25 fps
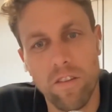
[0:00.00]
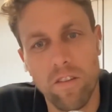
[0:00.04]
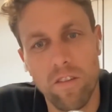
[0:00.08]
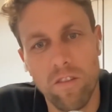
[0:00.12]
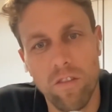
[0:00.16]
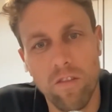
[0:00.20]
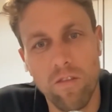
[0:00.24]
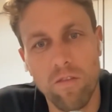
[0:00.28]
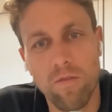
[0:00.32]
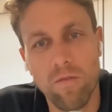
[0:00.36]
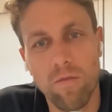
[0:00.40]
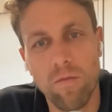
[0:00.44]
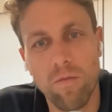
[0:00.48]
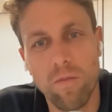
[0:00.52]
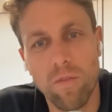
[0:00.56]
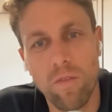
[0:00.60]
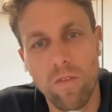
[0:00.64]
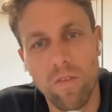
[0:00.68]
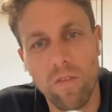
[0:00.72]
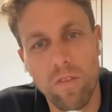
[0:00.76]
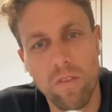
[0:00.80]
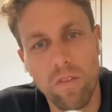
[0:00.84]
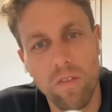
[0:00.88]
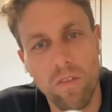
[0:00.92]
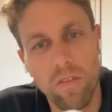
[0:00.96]

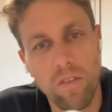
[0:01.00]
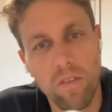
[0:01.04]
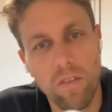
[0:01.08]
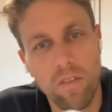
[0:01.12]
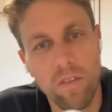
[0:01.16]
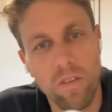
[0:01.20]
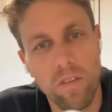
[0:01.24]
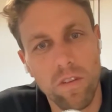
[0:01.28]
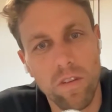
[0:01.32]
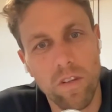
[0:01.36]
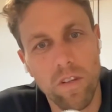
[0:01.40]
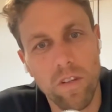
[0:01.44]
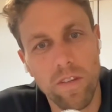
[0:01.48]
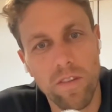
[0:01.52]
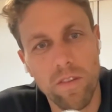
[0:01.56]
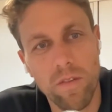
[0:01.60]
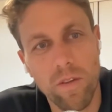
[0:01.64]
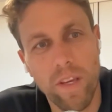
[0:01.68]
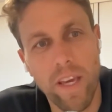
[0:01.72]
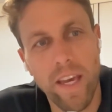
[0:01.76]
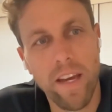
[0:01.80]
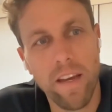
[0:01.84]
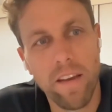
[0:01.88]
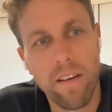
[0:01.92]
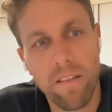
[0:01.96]
Because you
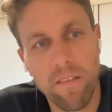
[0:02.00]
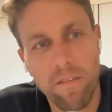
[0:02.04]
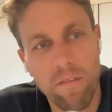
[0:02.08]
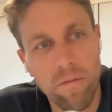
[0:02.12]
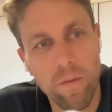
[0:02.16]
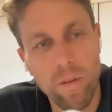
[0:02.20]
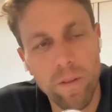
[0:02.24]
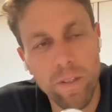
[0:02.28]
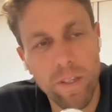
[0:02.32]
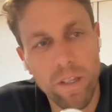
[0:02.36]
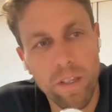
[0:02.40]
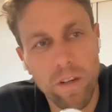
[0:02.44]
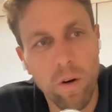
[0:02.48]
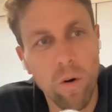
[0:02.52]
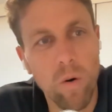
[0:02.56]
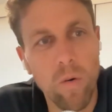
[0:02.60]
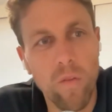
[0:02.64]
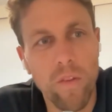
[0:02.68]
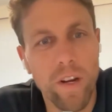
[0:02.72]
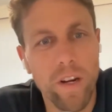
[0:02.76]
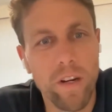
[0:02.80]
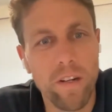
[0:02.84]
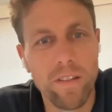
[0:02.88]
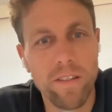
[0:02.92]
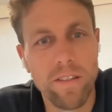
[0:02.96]
can't really go
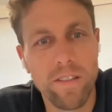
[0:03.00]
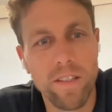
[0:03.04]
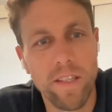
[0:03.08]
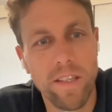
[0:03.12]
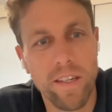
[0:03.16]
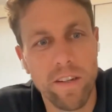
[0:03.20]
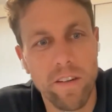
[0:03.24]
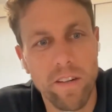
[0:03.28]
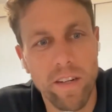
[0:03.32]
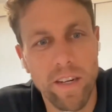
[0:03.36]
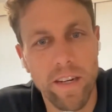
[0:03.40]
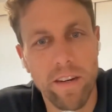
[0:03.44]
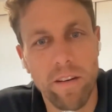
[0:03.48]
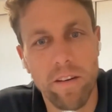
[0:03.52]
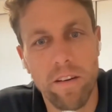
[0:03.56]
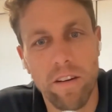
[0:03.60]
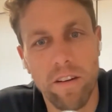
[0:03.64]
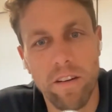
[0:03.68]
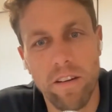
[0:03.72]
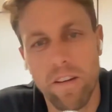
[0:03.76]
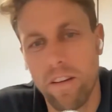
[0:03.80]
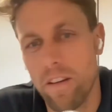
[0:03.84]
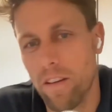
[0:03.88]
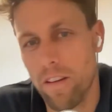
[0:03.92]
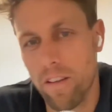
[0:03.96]
there and say like, okay,
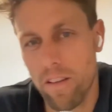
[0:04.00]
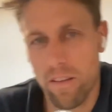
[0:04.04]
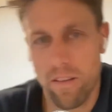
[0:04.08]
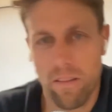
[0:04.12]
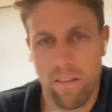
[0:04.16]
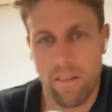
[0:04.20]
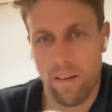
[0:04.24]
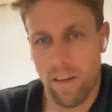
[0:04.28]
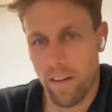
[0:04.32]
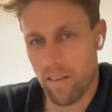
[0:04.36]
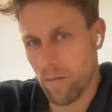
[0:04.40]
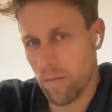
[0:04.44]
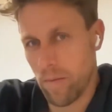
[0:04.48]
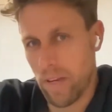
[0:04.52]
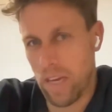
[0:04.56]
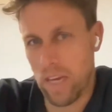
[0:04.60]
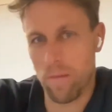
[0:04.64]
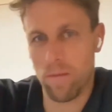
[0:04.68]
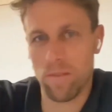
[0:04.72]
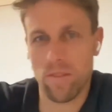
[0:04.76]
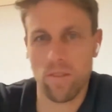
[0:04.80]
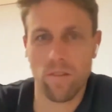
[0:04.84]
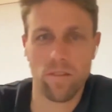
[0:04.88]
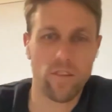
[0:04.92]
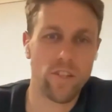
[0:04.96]
I got my
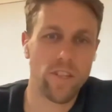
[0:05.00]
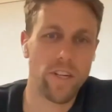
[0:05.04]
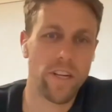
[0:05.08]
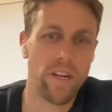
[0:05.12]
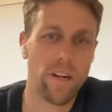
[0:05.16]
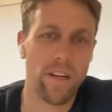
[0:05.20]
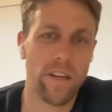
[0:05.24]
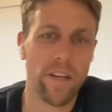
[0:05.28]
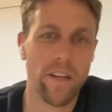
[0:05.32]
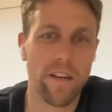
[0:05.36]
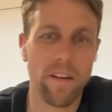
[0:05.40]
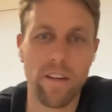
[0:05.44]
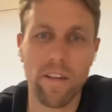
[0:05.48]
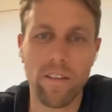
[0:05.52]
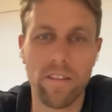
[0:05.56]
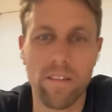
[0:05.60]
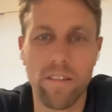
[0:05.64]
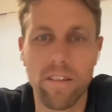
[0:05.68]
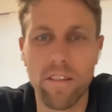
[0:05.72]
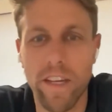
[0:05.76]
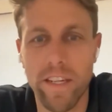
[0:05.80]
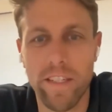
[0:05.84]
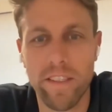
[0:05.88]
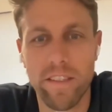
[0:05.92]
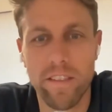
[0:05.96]
Amazon share here, I'd
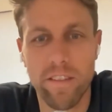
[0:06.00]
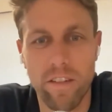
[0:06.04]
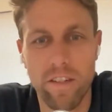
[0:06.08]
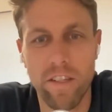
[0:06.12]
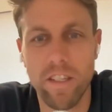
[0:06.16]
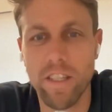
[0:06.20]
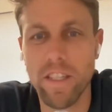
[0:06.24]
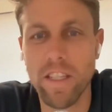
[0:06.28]
like to turn it